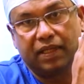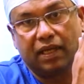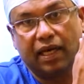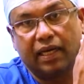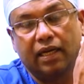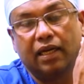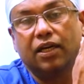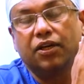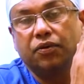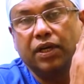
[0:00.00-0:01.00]
right?
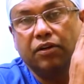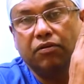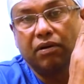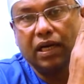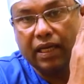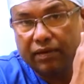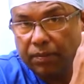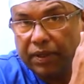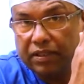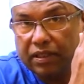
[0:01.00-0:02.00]
You need to relieve the
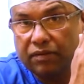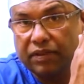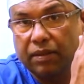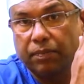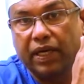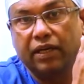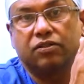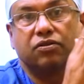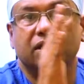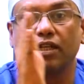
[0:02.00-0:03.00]
patient with the pain
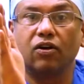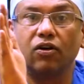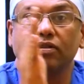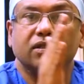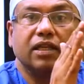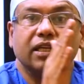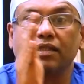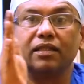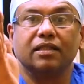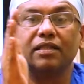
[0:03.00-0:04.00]
so that the
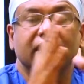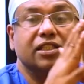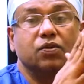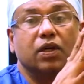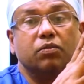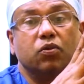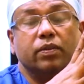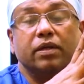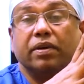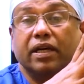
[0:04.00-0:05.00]
oxygenation, the chest wall
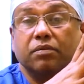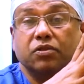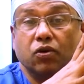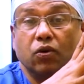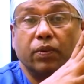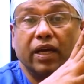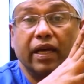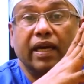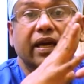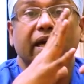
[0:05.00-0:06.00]
movement becomes
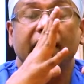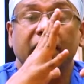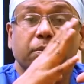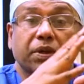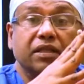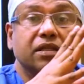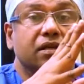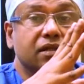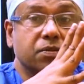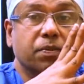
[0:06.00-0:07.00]
okay and the
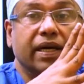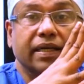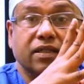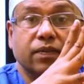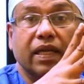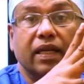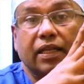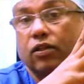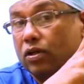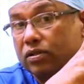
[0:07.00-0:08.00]
patient respires well
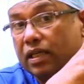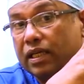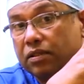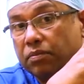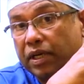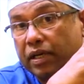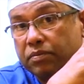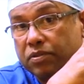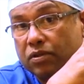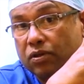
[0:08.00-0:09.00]
and the oxygenation
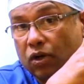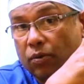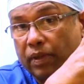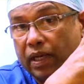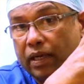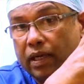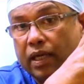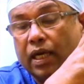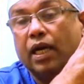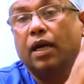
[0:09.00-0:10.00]
becomes normal.
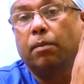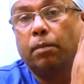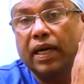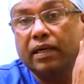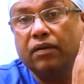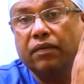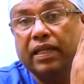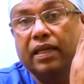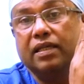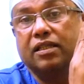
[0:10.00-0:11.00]
But
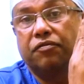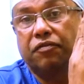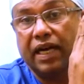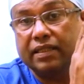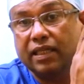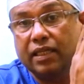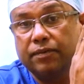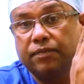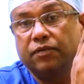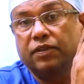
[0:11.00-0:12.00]
when there is a fracture
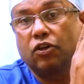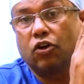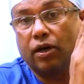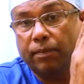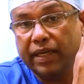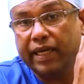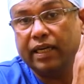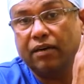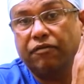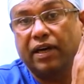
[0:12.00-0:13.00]
rib, with a
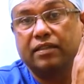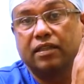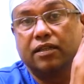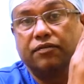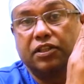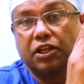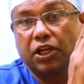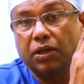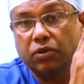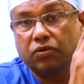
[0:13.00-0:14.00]
complicated fracture rib with a
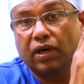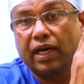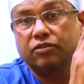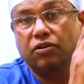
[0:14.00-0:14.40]
hemothorax